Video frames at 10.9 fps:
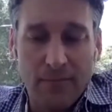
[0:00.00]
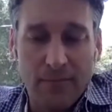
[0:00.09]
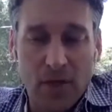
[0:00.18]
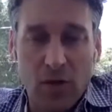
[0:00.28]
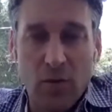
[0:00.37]

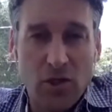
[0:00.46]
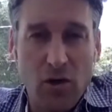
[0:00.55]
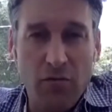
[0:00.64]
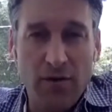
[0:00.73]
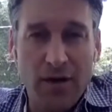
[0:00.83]
Once
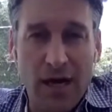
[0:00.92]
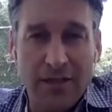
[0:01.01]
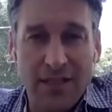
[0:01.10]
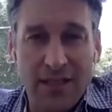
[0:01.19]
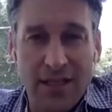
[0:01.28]

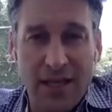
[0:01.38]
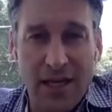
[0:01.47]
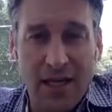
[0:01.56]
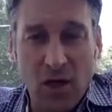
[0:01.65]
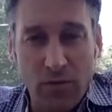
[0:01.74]
COVID-19
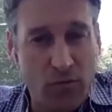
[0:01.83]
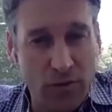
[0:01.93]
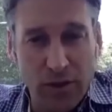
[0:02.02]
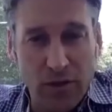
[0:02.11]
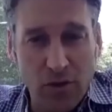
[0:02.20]
hit, no one
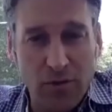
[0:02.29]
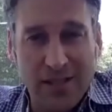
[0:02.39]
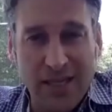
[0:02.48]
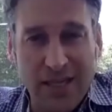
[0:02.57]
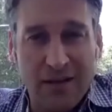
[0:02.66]
really knew
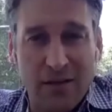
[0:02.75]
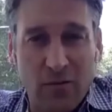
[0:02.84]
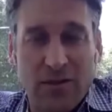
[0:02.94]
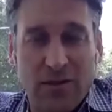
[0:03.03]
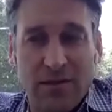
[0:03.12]
exactly
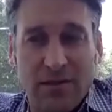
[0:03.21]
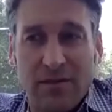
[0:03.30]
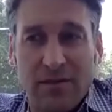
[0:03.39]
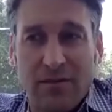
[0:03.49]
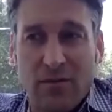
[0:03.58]
what to
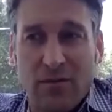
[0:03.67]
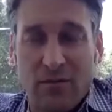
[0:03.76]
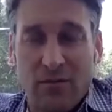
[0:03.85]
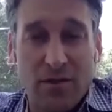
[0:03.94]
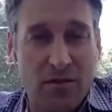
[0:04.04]

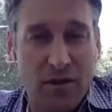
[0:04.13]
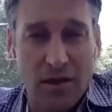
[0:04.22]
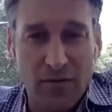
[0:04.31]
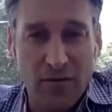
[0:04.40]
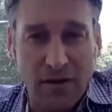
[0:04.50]
think
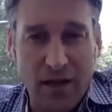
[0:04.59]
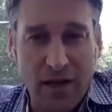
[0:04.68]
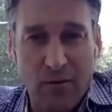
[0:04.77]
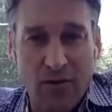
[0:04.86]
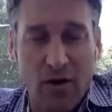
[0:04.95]
of it and
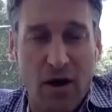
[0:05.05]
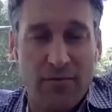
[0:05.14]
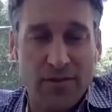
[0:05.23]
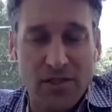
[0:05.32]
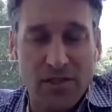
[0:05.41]
how the
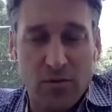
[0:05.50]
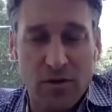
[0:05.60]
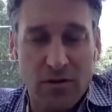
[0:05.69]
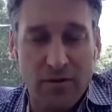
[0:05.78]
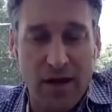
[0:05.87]
offices were
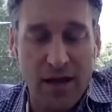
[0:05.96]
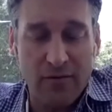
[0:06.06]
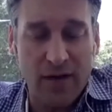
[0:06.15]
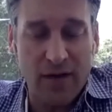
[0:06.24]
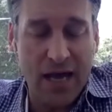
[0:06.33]
going to
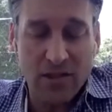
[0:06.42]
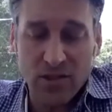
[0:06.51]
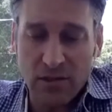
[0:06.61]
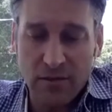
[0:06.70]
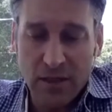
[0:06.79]
react.
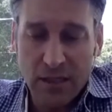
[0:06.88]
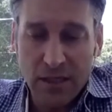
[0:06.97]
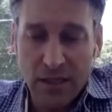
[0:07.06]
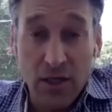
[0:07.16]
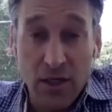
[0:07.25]
So,
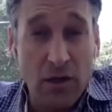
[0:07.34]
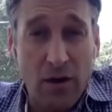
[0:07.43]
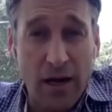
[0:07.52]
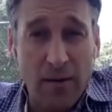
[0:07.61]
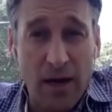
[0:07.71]

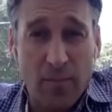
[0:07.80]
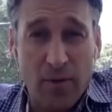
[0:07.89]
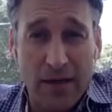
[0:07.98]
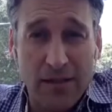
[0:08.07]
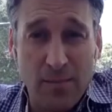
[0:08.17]
I
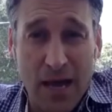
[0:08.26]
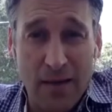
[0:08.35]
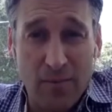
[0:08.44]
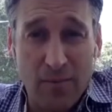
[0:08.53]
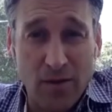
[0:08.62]
practice
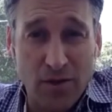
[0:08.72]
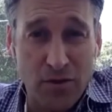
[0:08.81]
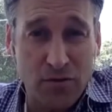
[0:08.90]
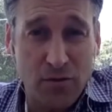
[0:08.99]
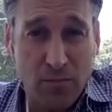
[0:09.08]
patent
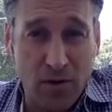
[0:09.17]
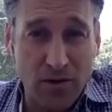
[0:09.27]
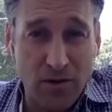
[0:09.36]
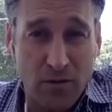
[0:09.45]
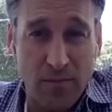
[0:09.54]
prosecution, but
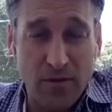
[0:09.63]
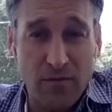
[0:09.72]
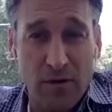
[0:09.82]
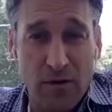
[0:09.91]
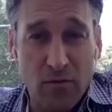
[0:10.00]
also I'm in the
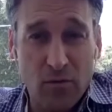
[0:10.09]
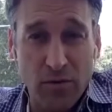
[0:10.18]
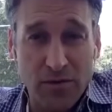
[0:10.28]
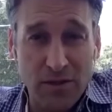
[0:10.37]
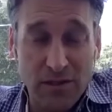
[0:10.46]
federal
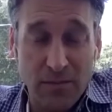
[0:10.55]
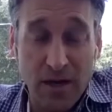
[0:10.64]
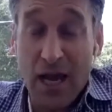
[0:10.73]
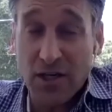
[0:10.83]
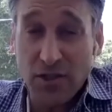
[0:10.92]
court system, and
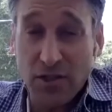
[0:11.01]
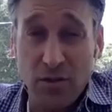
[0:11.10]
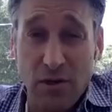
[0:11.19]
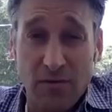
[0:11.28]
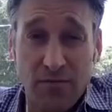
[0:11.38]
I actually
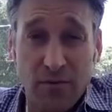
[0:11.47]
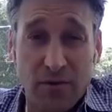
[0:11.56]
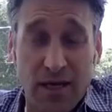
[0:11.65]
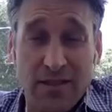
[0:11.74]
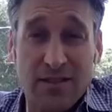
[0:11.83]
do have a few
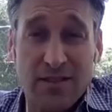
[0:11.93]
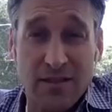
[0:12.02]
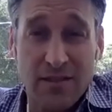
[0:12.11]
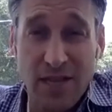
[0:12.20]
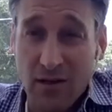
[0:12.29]
cases in
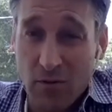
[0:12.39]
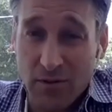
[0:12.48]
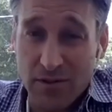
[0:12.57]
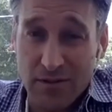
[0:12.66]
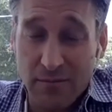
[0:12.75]
the state
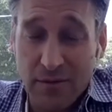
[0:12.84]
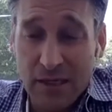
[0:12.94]
court system,